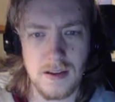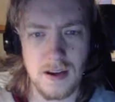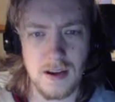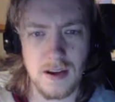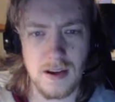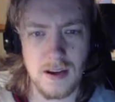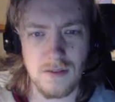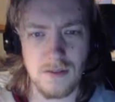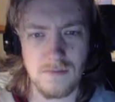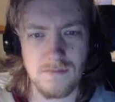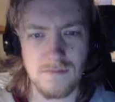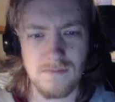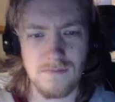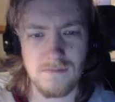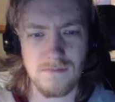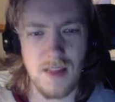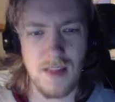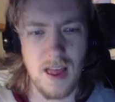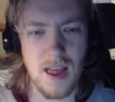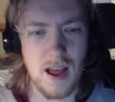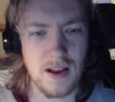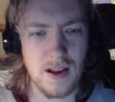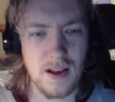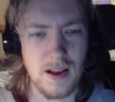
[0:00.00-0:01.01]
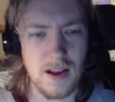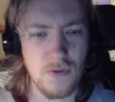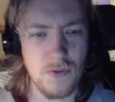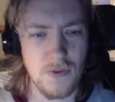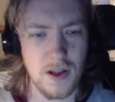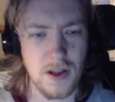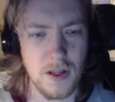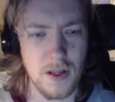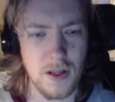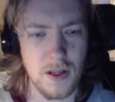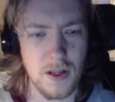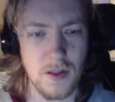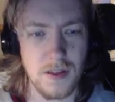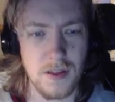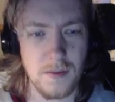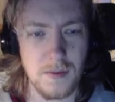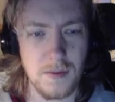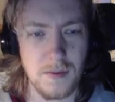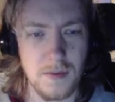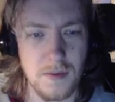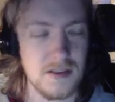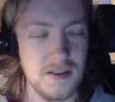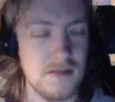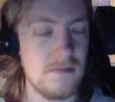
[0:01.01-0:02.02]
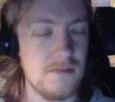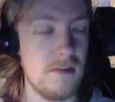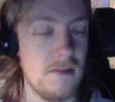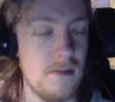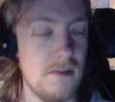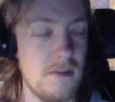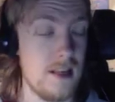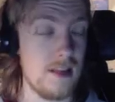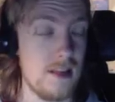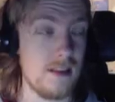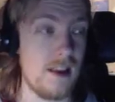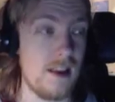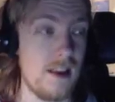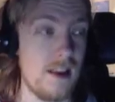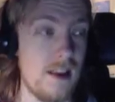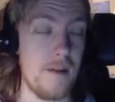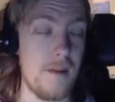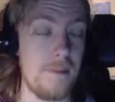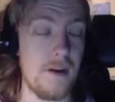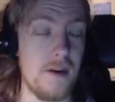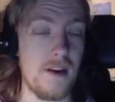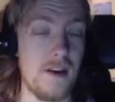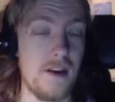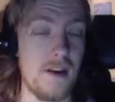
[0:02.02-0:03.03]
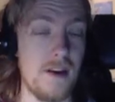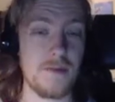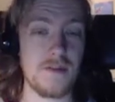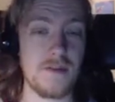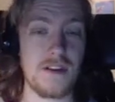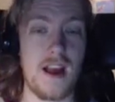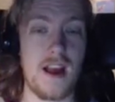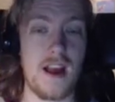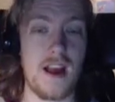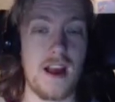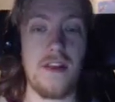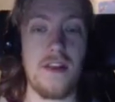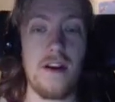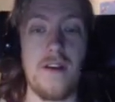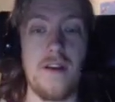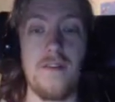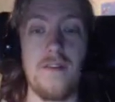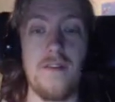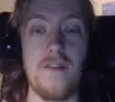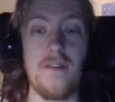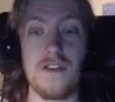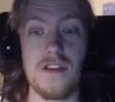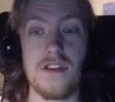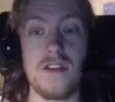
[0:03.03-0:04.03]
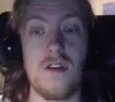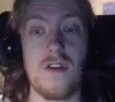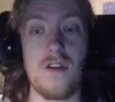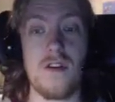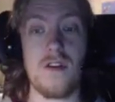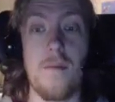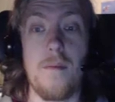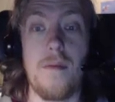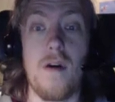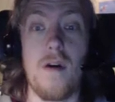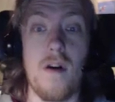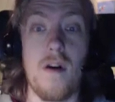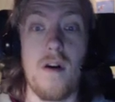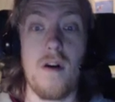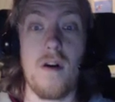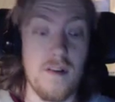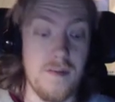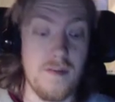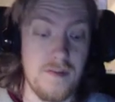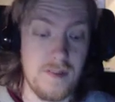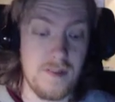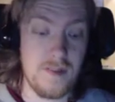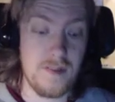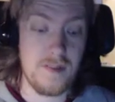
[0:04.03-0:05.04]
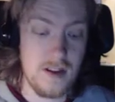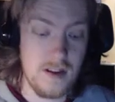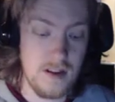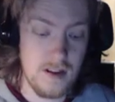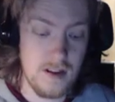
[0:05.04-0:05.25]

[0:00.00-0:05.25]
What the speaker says: I don't. I do really want them because Caterpie, Christmas, and their evolutions are part of